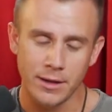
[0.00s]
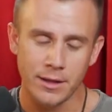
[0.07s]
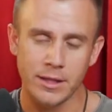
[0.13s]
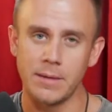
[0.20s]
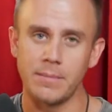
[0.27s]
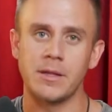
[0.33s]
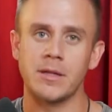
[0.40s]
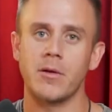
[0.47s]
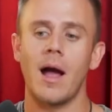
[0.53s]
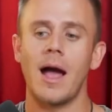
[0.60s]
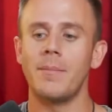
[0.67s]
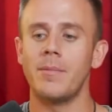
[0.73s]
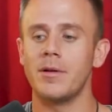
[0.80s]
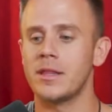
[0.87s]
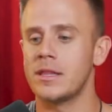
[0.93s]

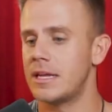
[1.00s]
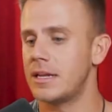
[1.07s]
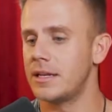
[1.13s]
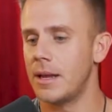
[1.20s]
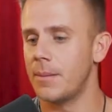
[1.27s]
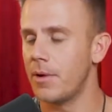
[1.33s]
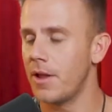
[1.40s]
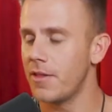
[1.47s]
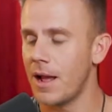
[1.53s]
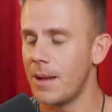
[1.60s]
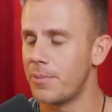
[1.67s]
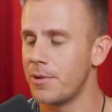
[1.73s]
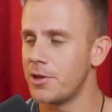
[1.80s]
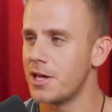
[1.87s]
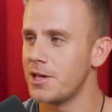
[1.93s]
subscribers. And brother, I
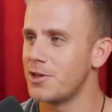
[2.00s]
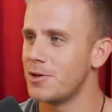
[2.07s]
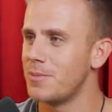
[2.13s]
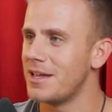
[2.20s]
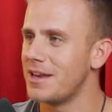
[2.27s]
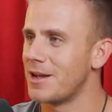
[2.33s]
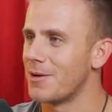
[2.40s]
appreciate you being here,